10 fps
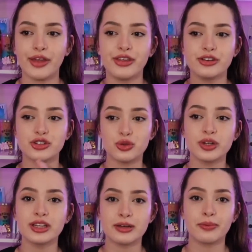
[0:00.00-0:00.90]
think
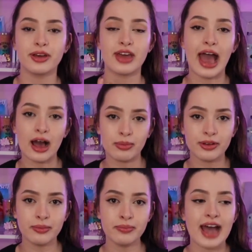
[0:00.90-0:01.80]
Dua Lipa, the
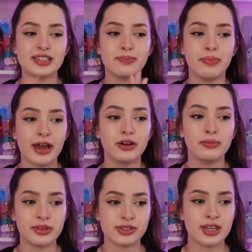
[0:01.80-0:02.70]
album, has better
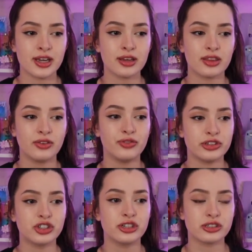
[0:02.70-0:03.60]
music than
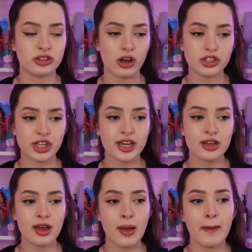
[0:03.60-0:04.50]
Future
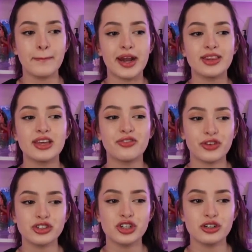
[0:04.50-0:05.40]
Nostalgia, but I think
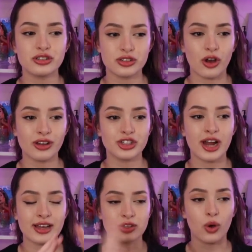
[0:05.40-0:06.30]
Future
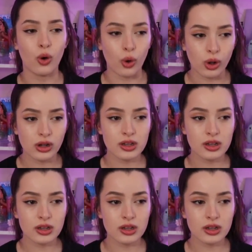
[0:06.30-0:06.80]
Nostalgia as a whole